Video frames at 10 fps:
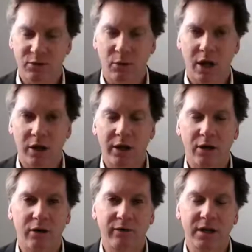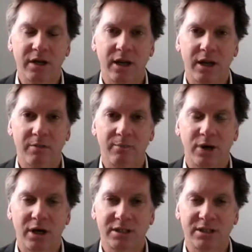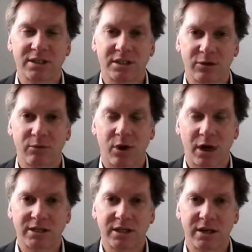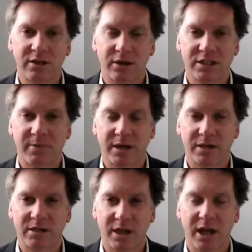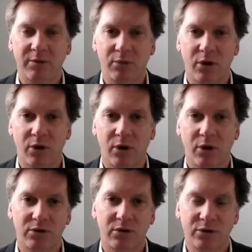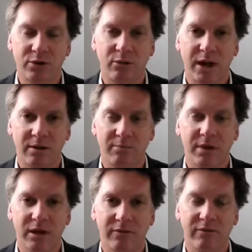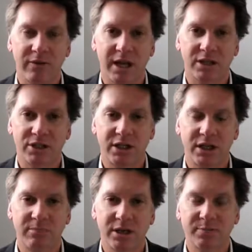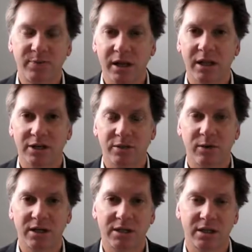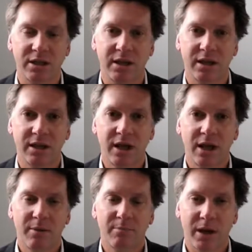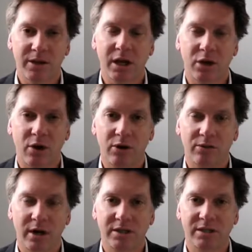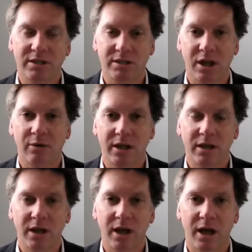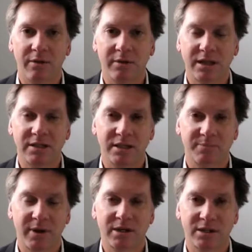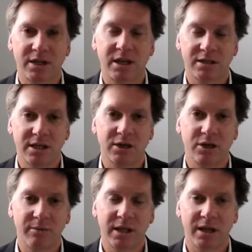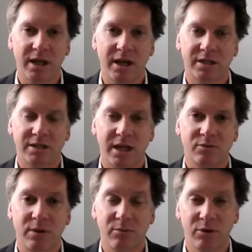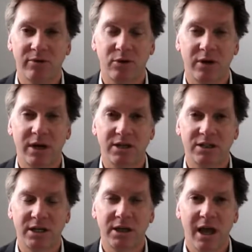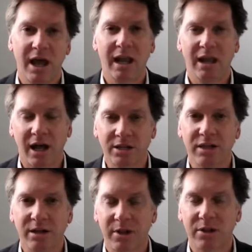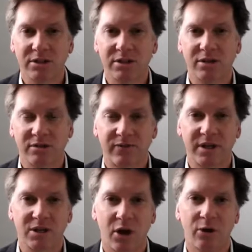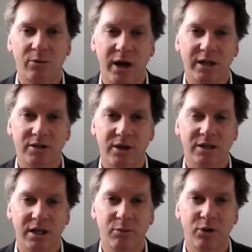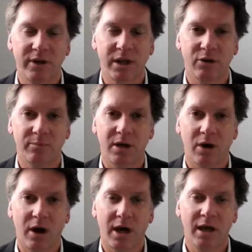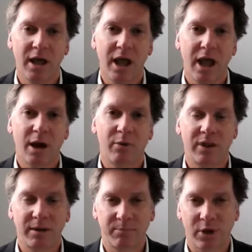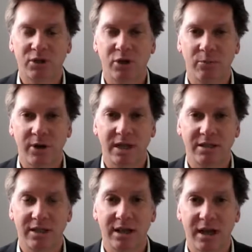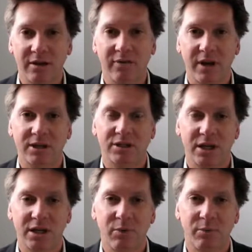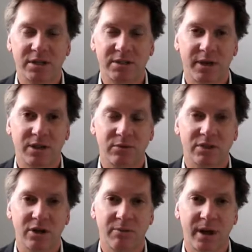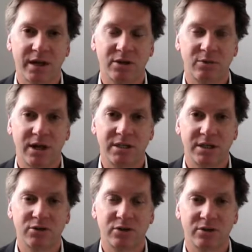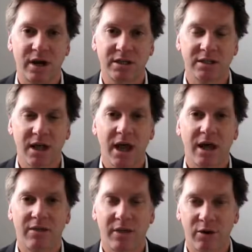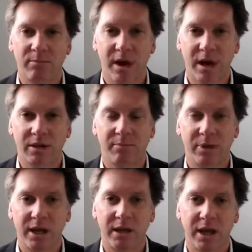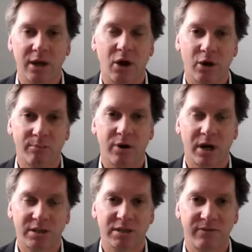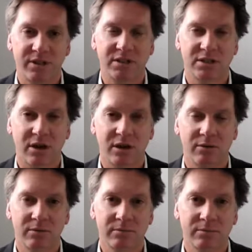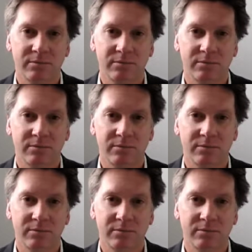twilight of it. Prices are still rising and they're expected to keep rising through to around the middle of next year. But it's pretty clear to us that the monthly growth rates are slowing. That's expected to continue to be the case as we move through next year, largely because those fixed home rates are actually moving a little bit higher. We think by the time we get to the end of next year, when we expect the Reserve Bank to raise interest rates, that'll mark the peak in home prices for this cycle.